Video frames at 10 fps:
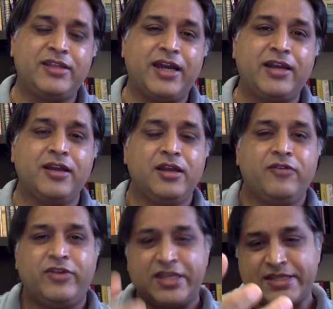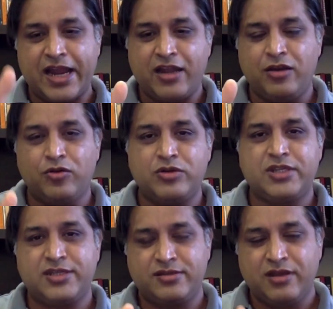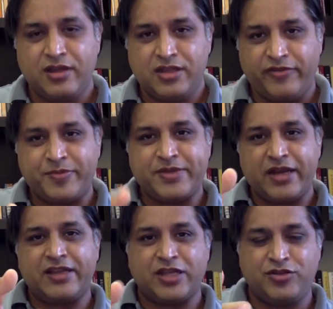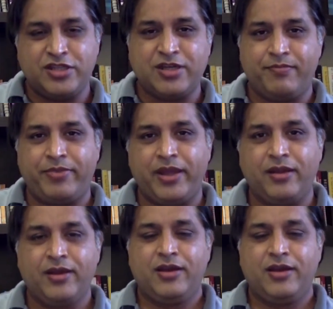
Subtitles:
that when the site loads us, the website is actually jumping.